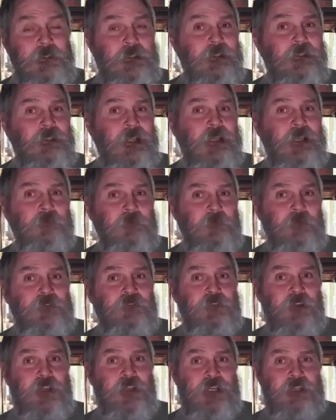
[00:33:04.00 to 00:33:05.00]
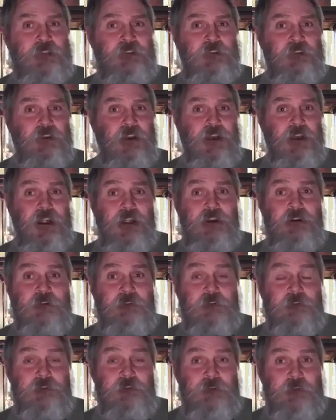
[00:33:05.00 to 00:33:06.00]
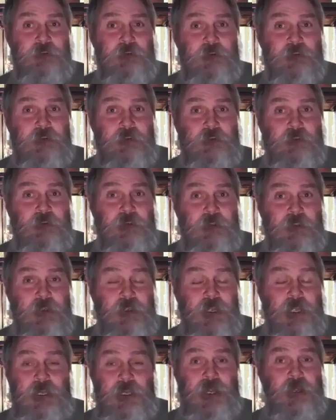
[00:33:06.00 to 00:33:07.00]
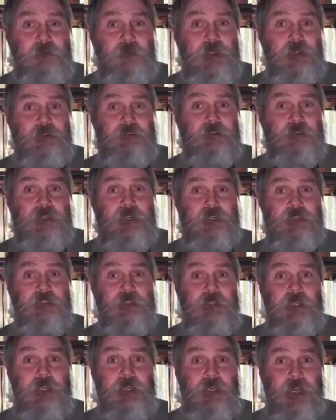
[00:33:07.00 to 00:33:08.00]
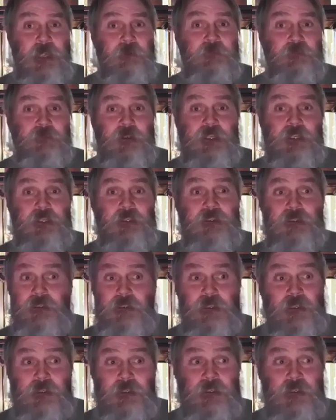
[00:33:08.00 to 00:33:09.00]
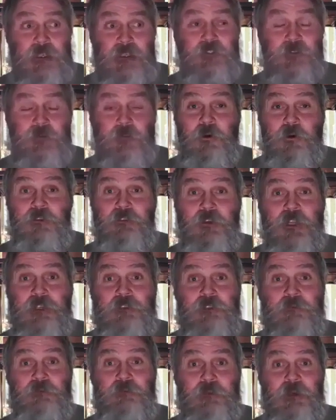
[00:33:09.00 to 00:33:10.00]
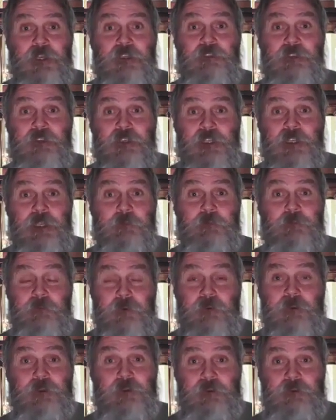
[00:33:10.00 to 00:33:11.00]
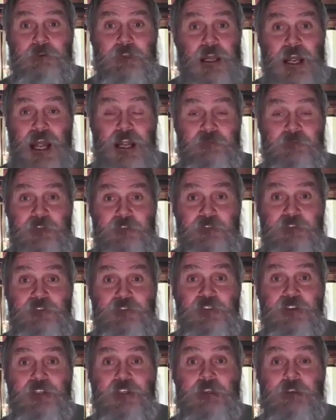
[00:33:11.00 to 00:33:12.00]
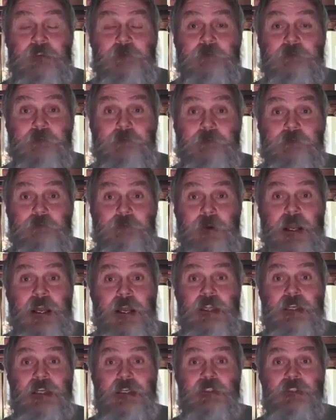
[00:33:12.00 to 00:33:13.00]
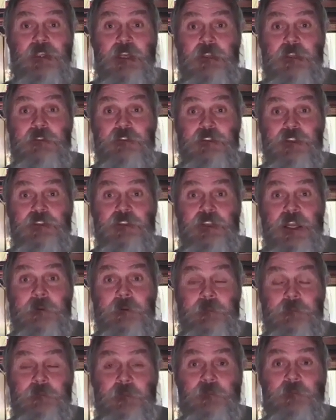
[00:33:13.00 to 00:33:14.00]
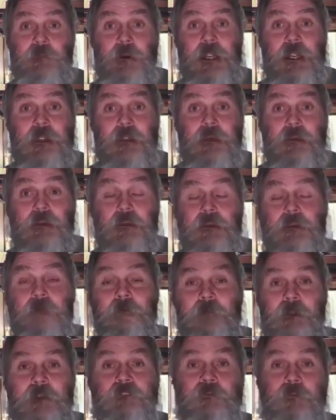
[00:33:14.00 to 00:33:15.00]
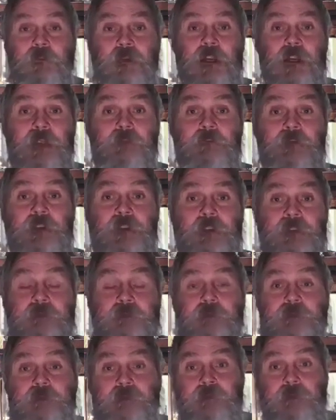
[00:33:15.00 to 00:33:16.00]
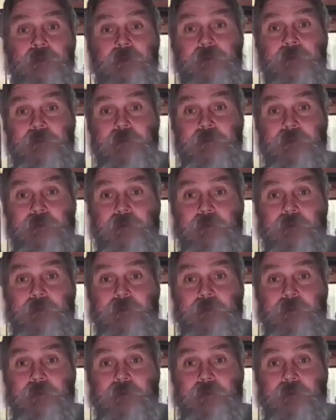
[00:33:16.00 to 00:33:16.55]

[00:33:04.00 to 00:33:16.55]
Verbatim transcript: really know, but then that would say he's a liar. And I'm not saying that. I'm saying that's the worst case of reasoning capabilities I've ever seen by an intelligent, capable man. That's what I'm saying.